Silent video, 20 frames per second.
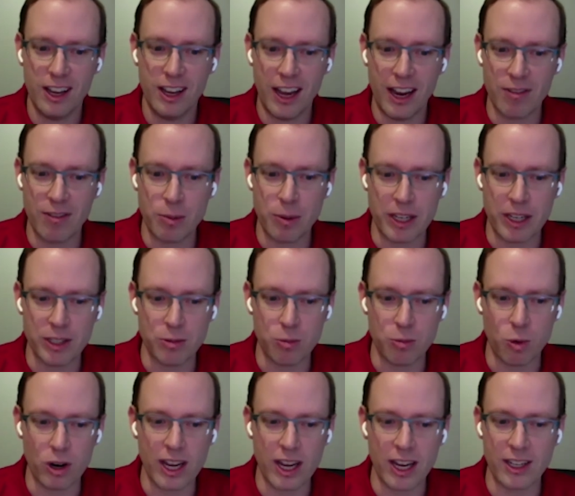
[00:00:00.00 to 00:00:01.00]
everybody's
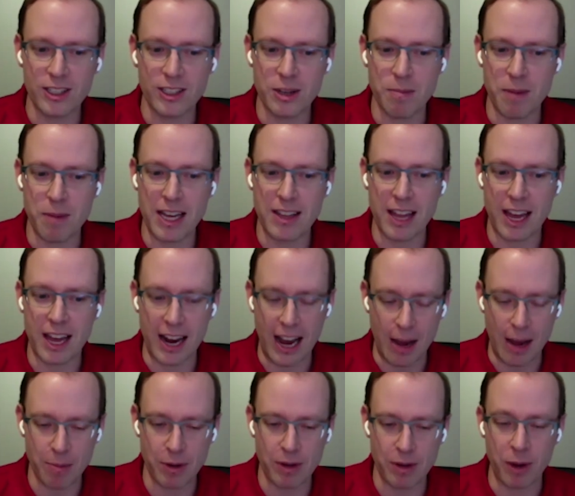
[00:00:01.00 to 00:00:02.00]
working to make that
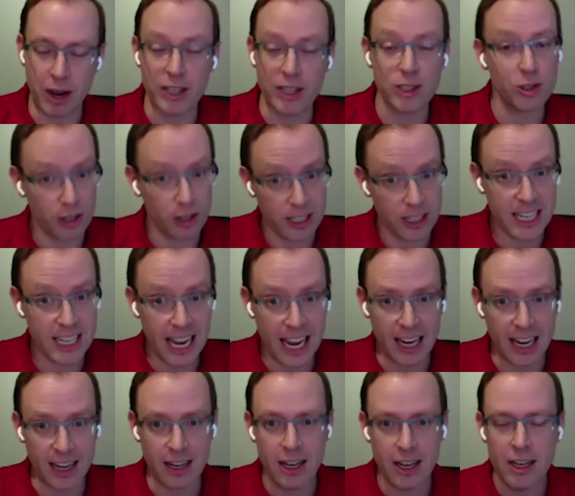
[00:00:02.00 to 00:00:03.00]
happen by a certain
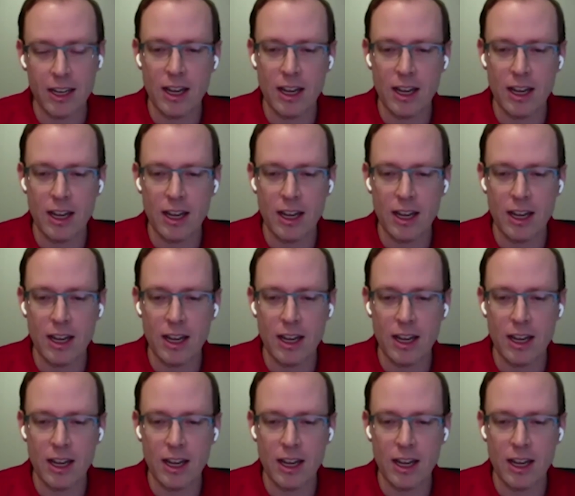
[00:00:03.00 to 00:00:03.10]
date,